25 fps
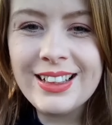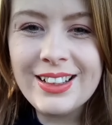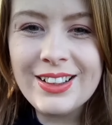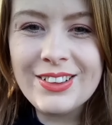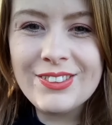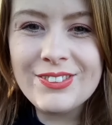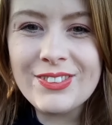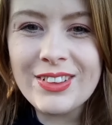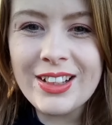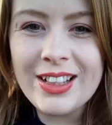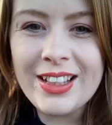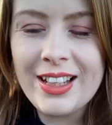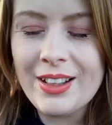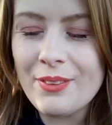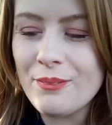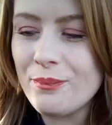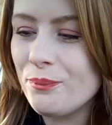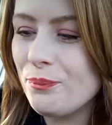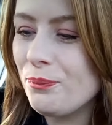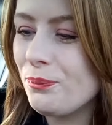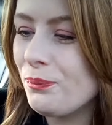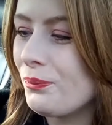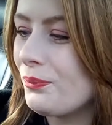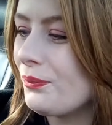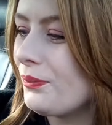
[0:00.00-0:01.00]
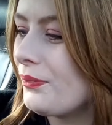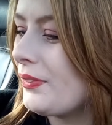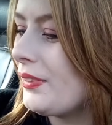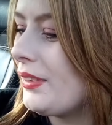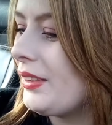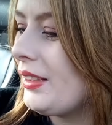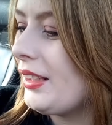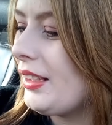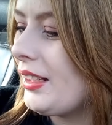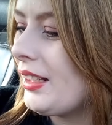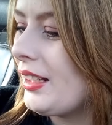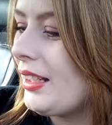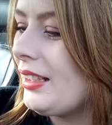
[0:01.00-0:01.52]
Right then.
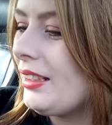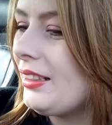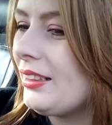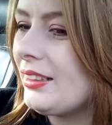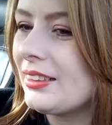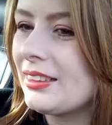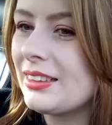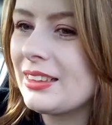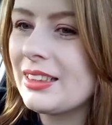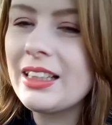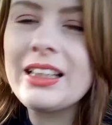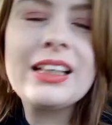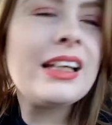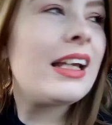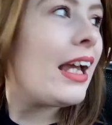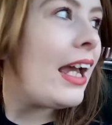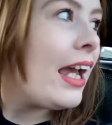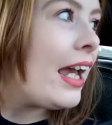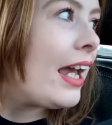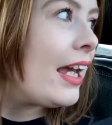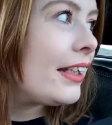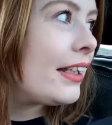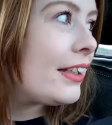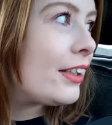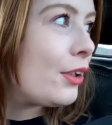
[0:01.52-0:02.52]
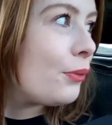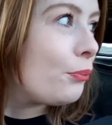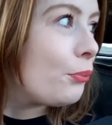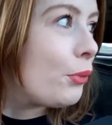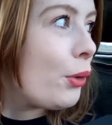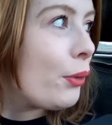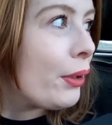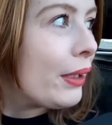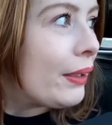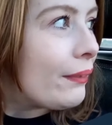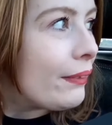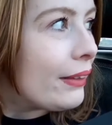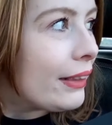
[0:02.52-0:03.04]
Let's head home. Oh,
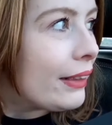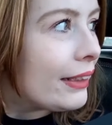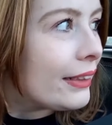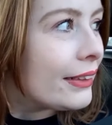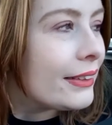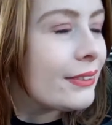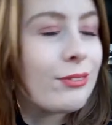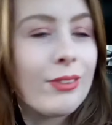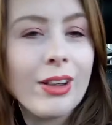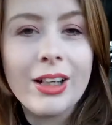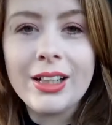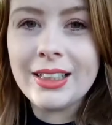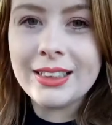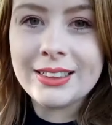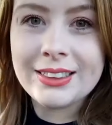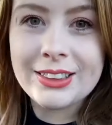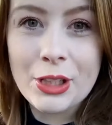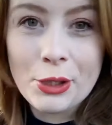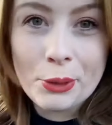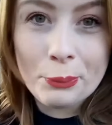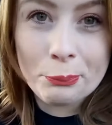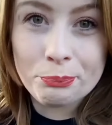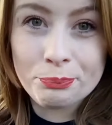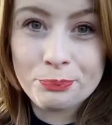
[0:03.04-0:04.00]
here he is. Right, let's go.